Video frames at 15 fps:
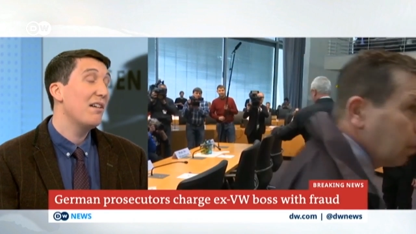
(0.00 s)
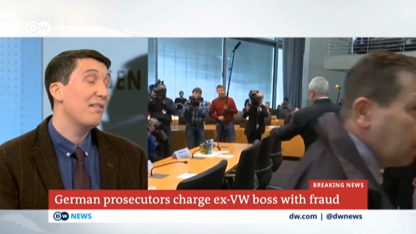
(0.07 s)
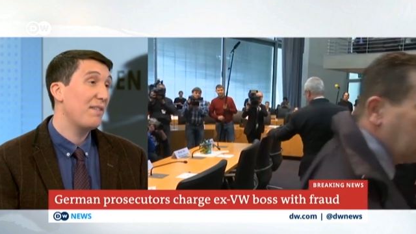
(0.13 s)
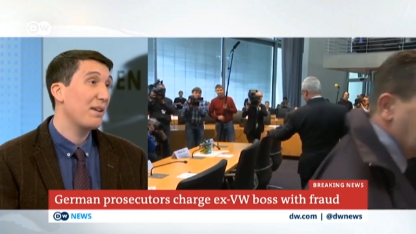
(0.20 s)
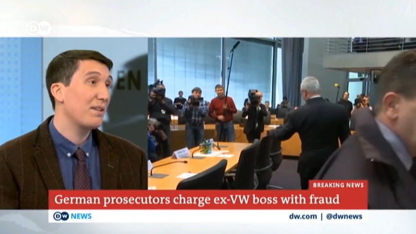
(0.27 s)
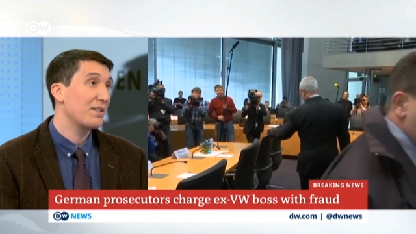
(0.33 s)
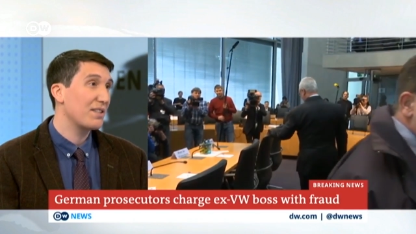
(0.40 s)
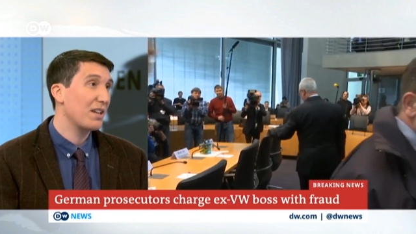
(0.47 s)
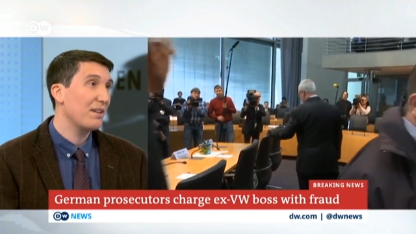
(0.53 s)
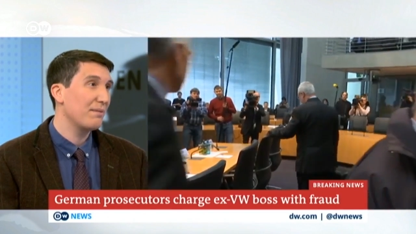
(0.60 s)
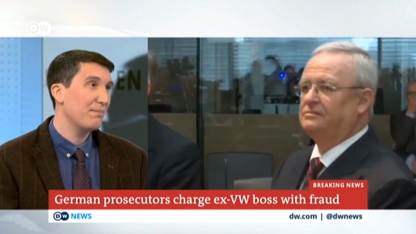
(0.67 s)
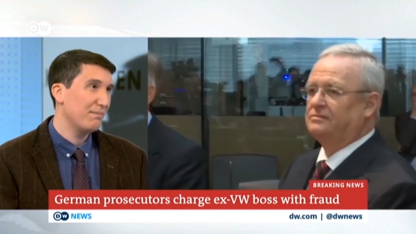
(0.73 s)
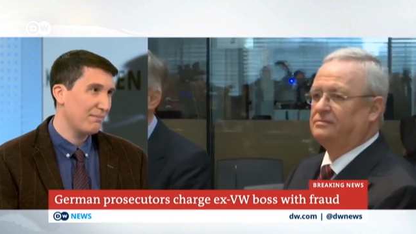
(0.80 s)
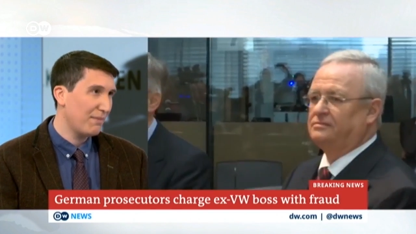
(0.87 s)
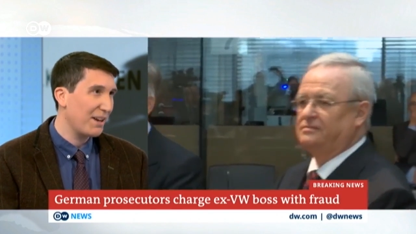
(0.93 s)
Speaker 1: focus on
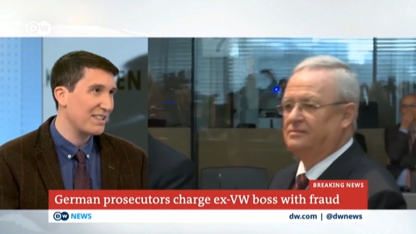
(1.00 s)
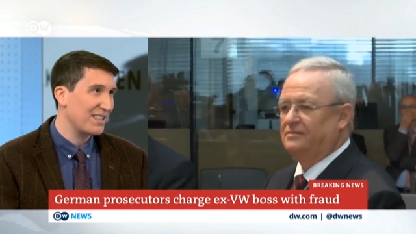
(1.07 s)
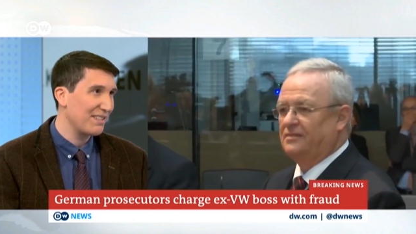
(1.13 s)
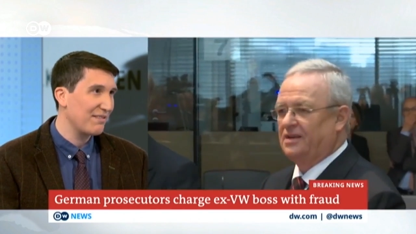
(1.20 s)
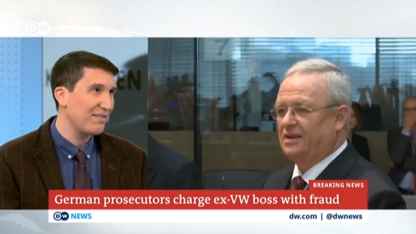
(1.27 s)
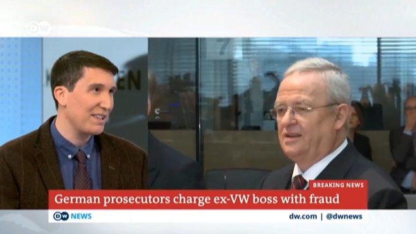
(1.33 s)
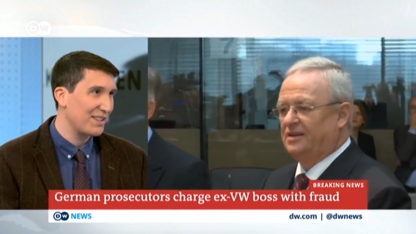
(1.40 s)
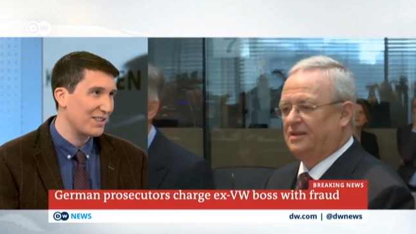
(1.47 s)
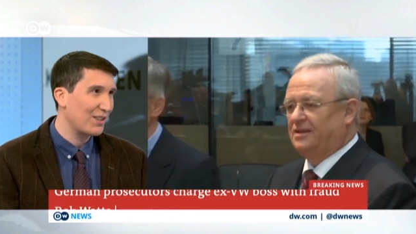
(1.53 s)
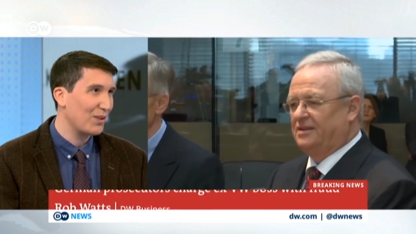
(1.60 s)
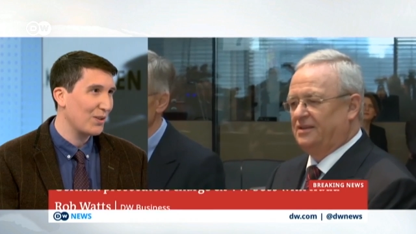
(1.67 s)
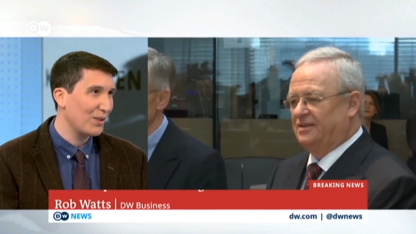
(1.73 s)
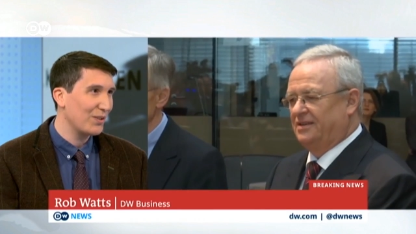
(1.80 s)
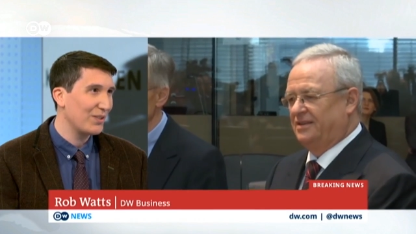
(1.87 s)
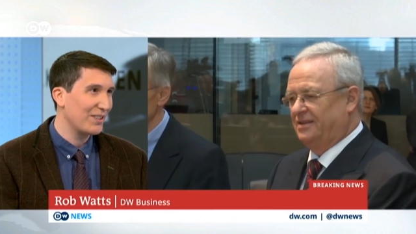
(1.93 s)
Martin
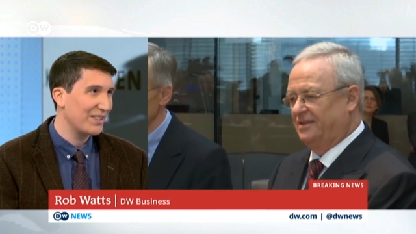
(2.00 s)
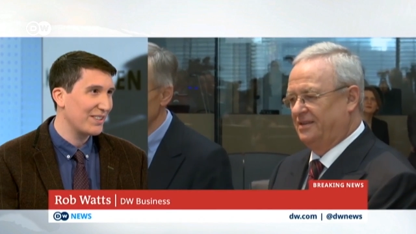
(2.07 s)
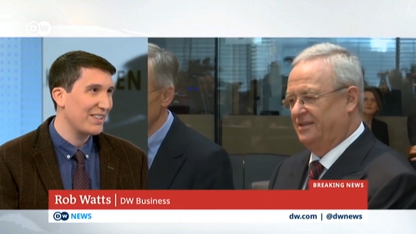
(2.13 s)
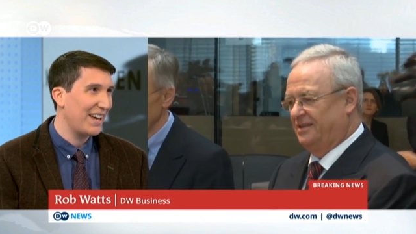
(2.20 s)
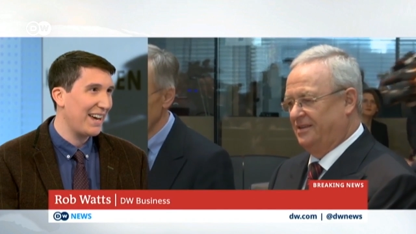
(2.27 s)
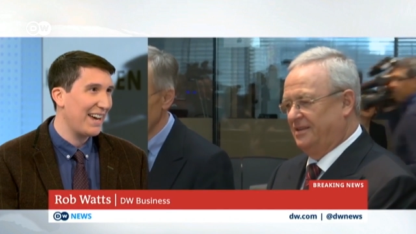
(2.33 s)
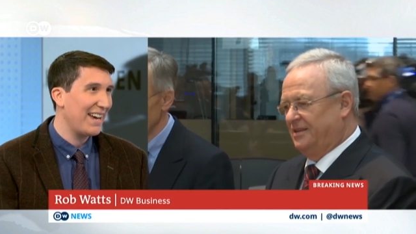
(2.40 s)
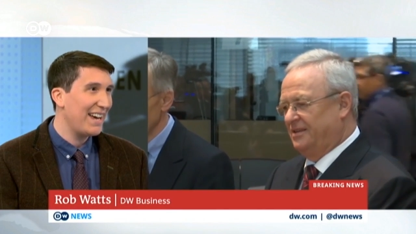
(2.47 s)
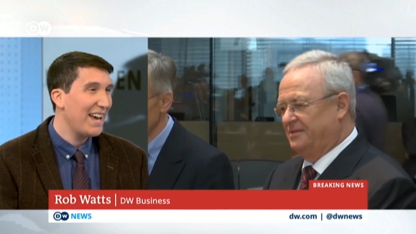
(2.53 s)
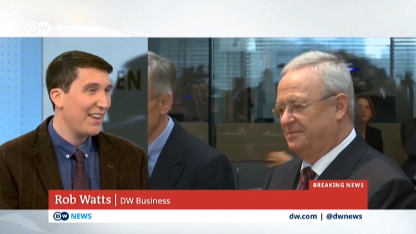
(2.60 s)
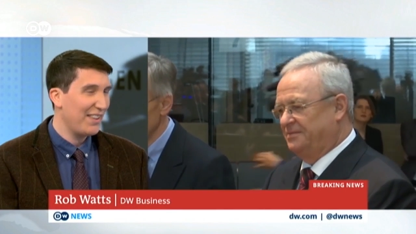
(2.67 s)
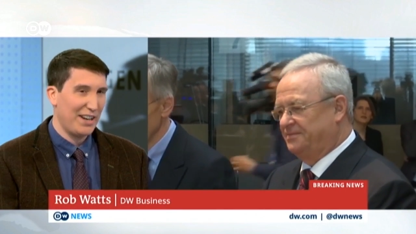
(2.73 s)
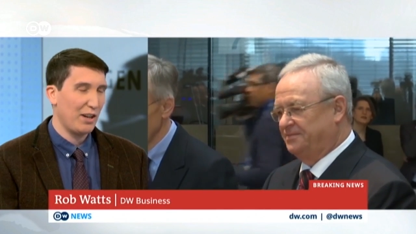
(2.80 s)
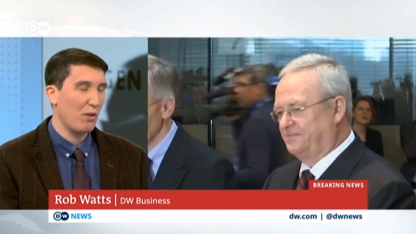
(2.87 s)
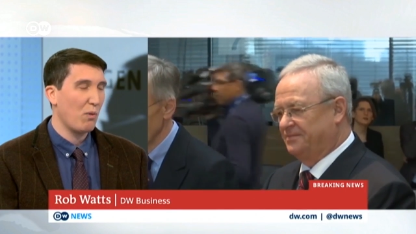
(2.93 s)
Winterkorn there.
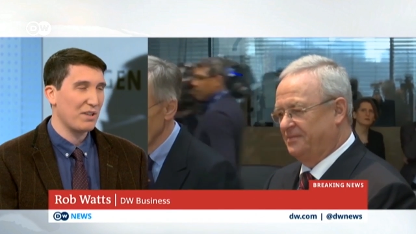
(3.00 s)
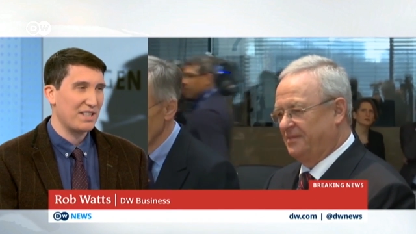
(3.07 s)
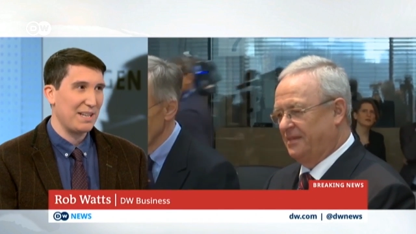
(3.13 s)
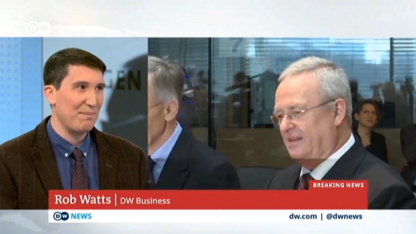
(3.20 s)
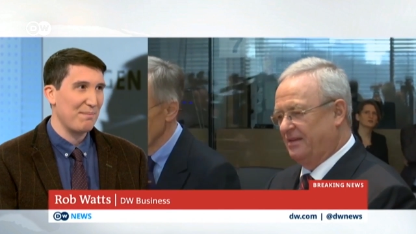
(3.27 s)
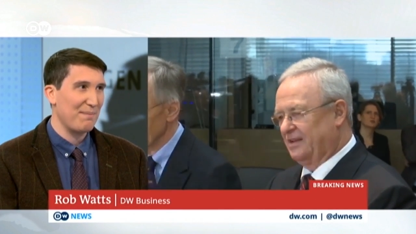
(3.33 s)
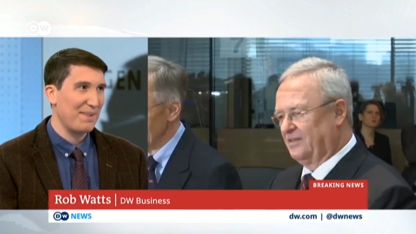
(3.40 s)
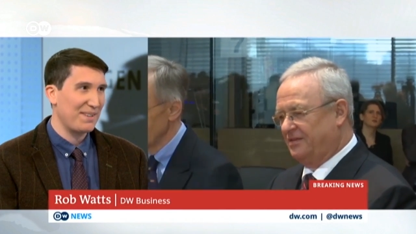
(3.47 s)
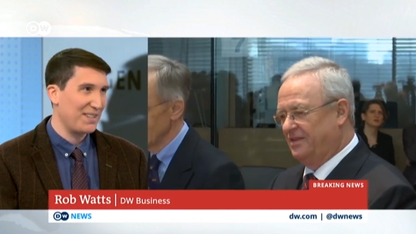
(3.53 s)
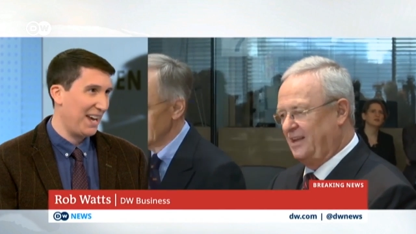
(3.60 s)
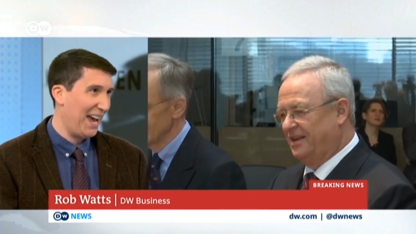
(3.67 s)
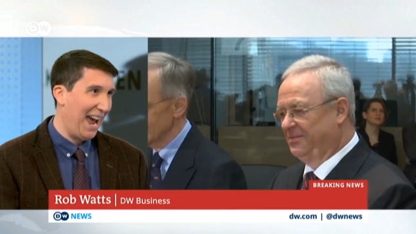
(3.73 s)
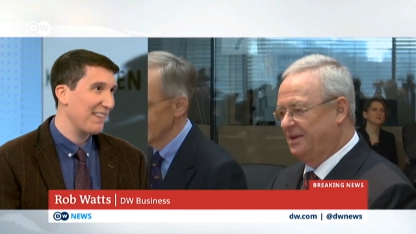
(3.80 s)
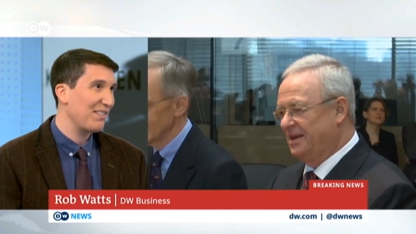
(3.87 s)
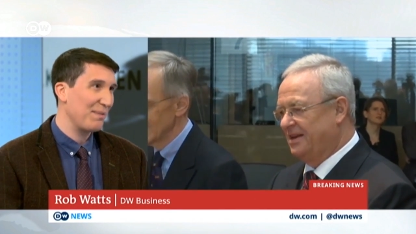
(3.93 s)
They don't want him to
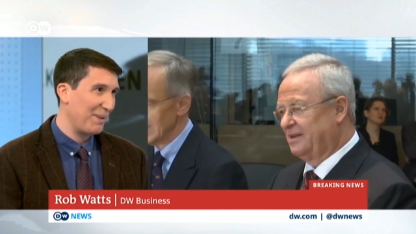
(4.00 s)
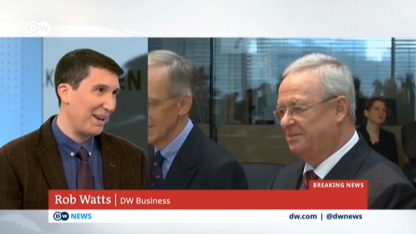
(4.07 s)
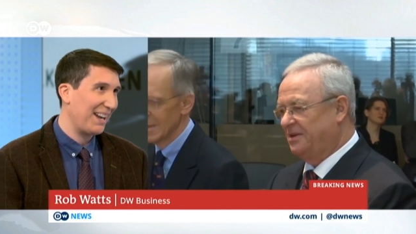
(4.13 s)
ever be